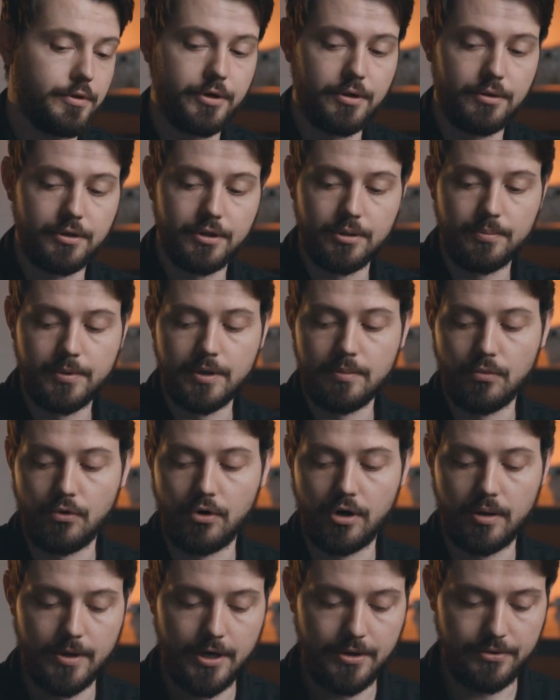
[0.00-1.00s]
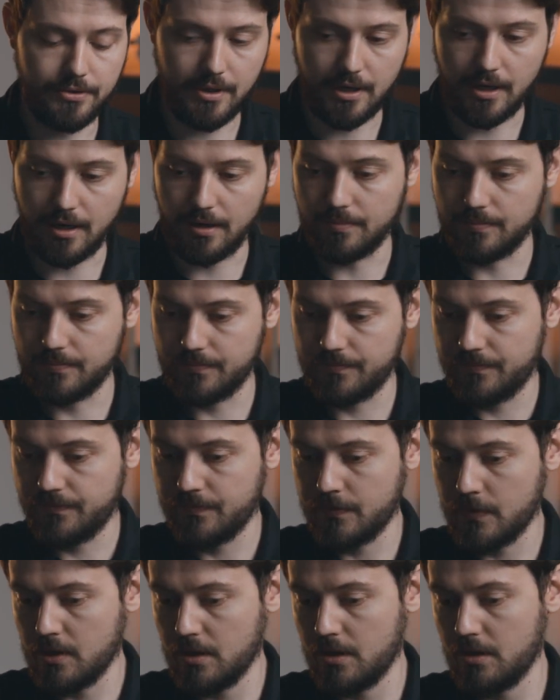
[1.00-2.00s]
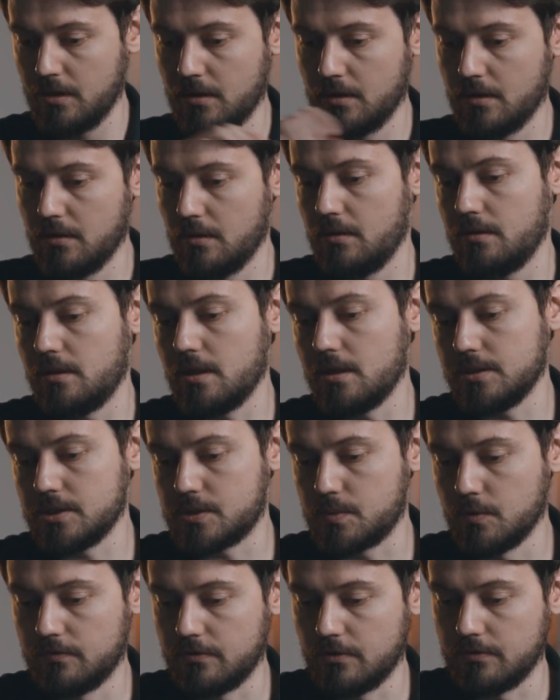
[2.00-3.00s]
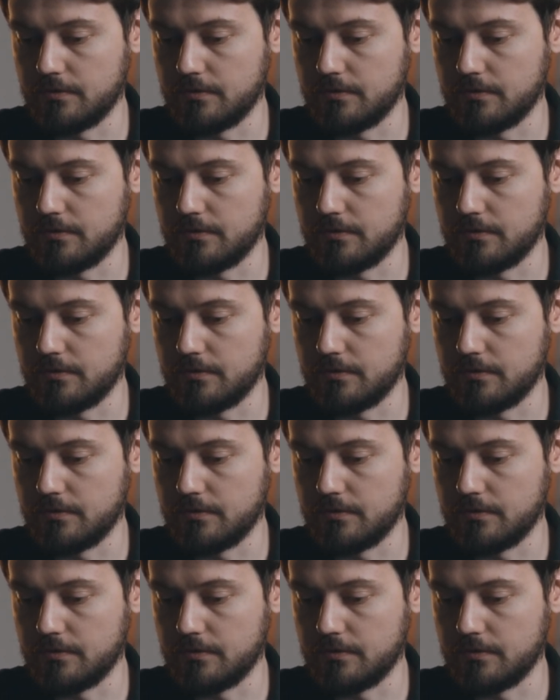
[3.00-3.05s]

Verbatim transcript: learn a little bit more about that. Then let's move